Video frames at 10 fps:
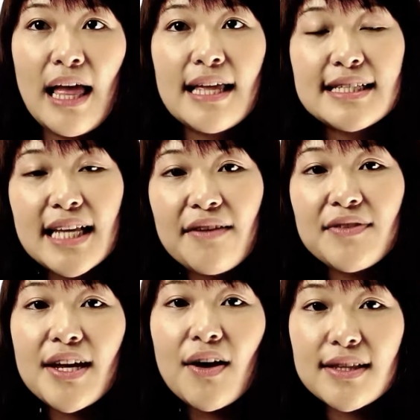
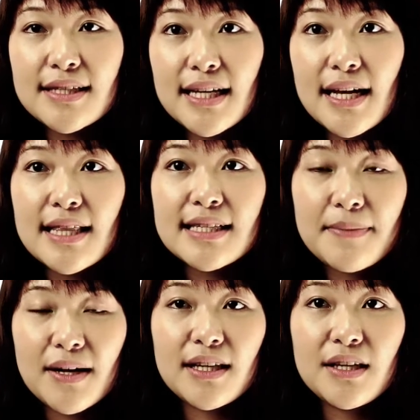Safety concerns
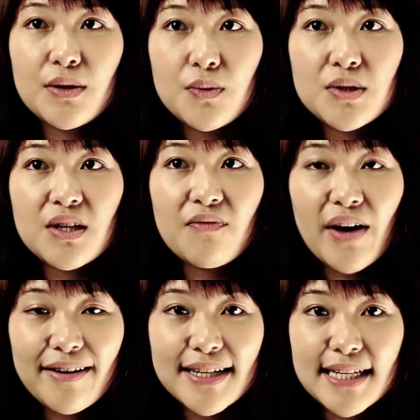about the use of
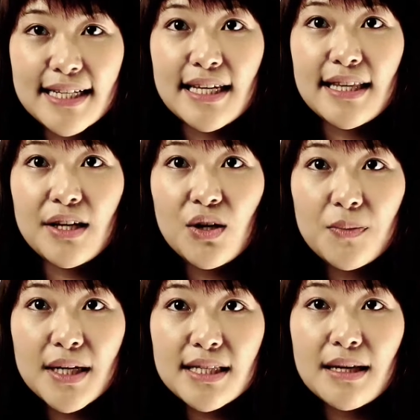viruses in
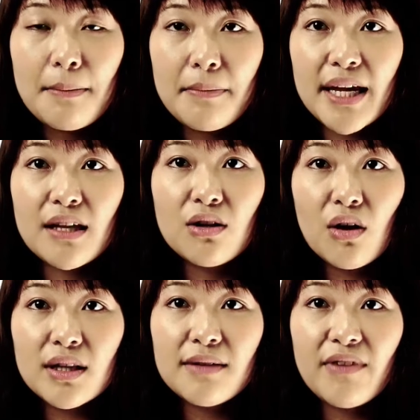humans make
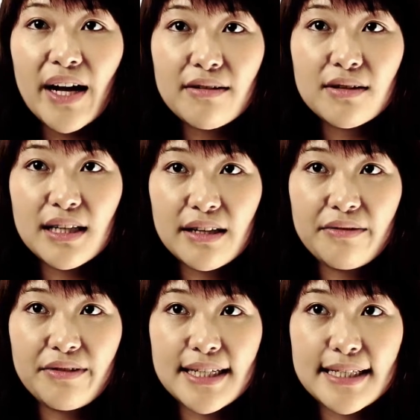non-viral
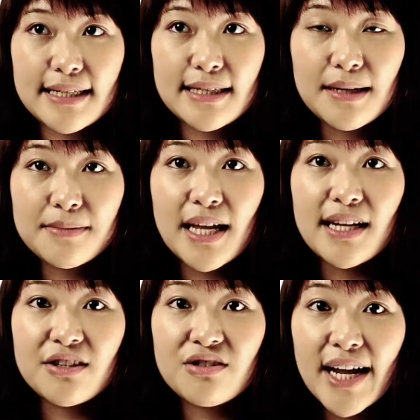delivery systems
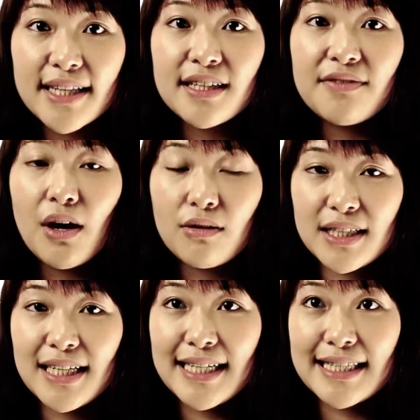an attractive
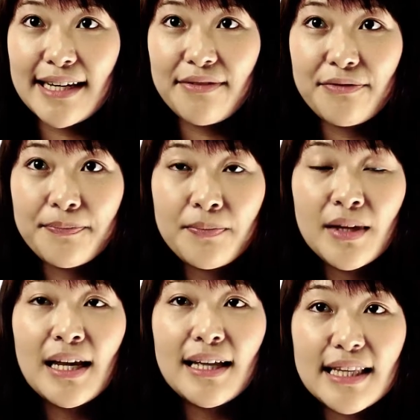alternative.
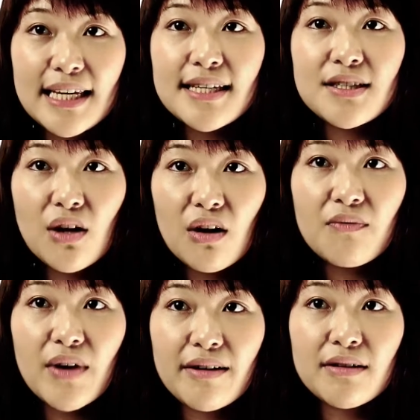These
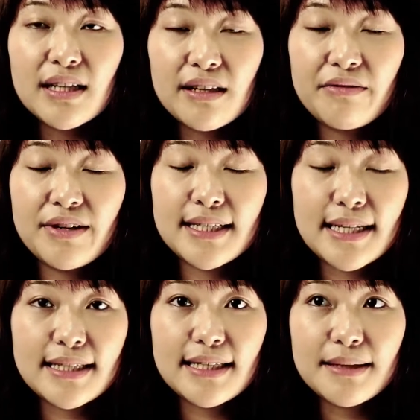non-viral delivery
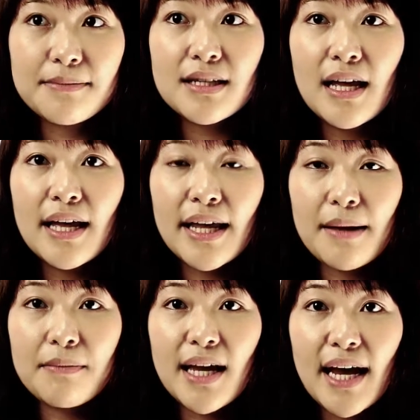systems
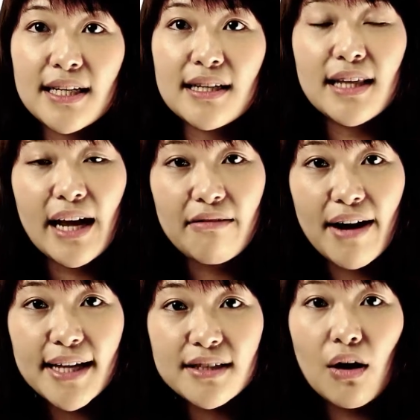can be either
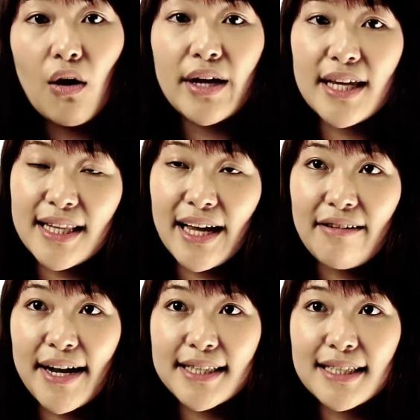direct or
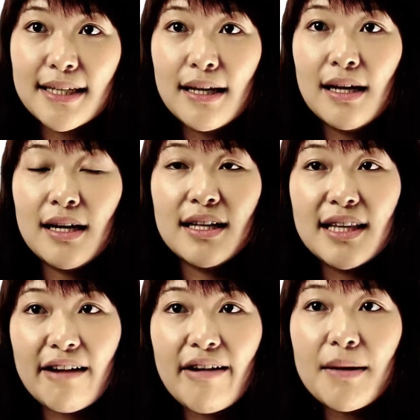indirect. A
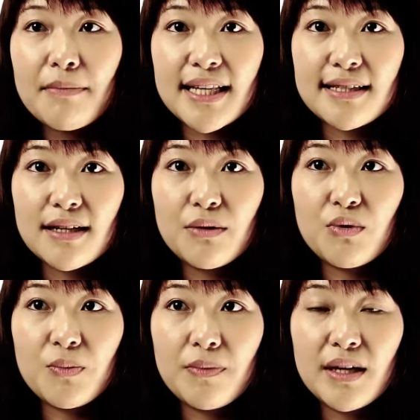direct method
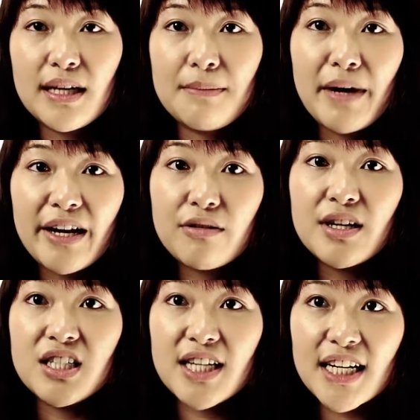would be
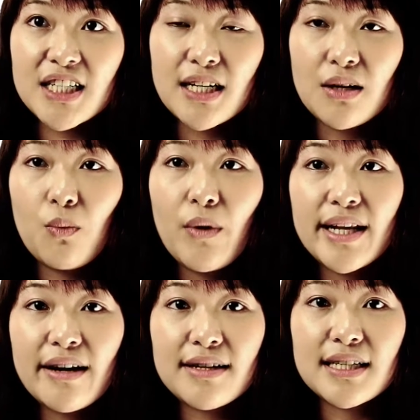microinjection, where
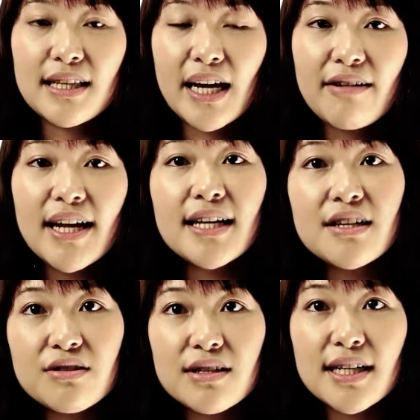there is a direct
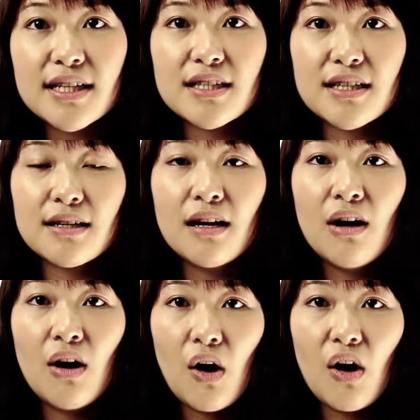introduction
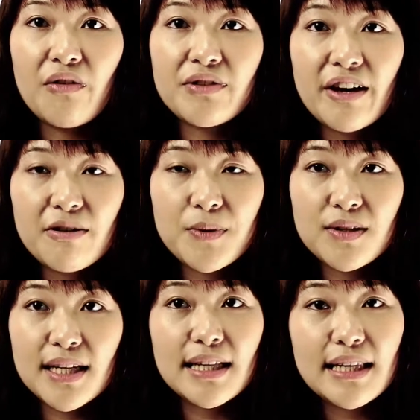of
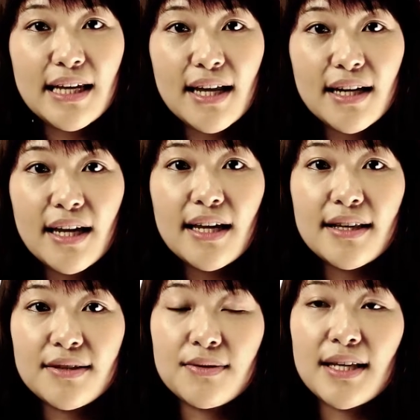therapeutic DNA
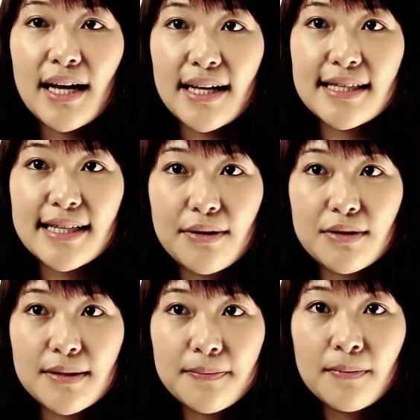into target
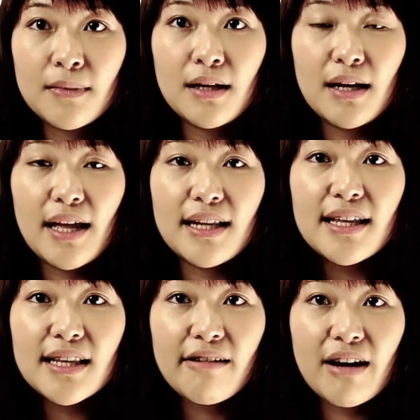cells. An
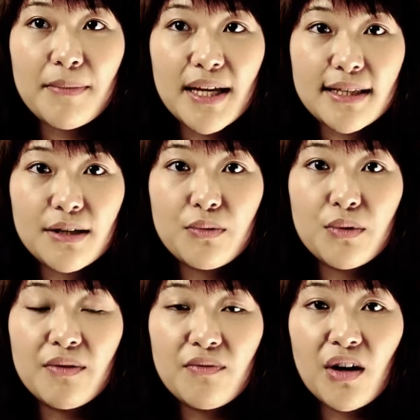indirect method
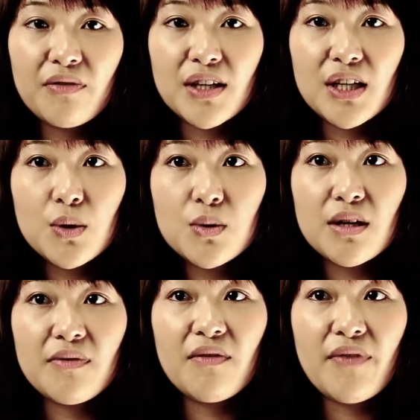would involve the
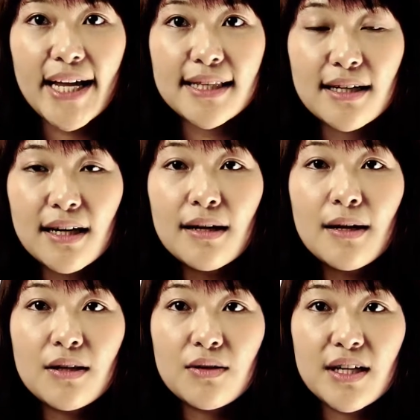use of a vector
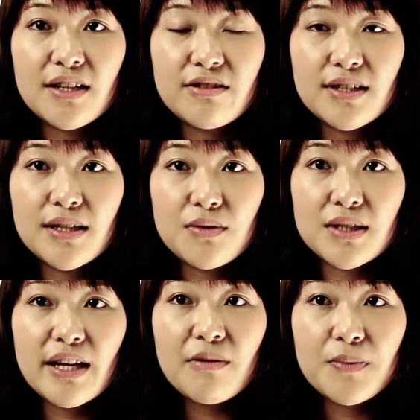to
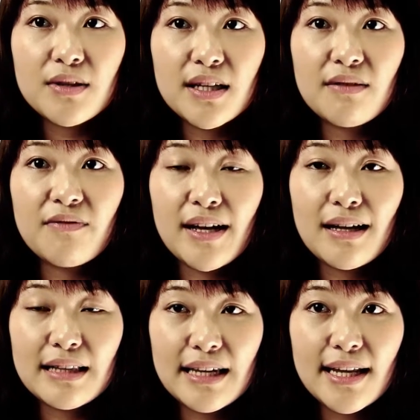introduce therapeutic
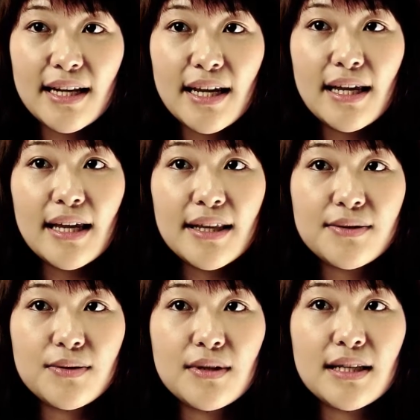DNA
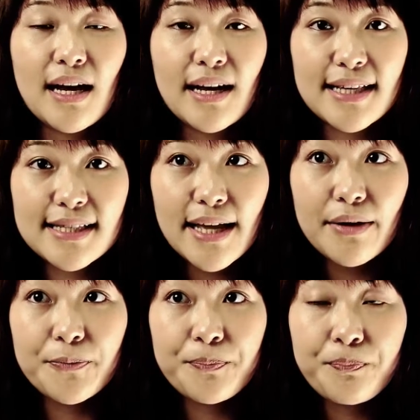into the target
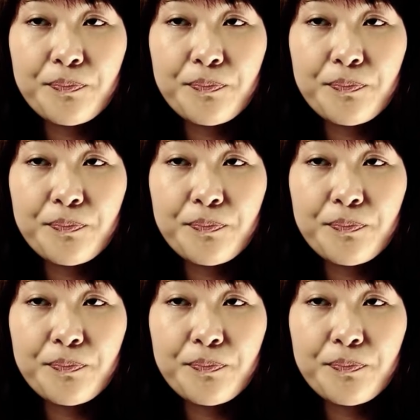cell.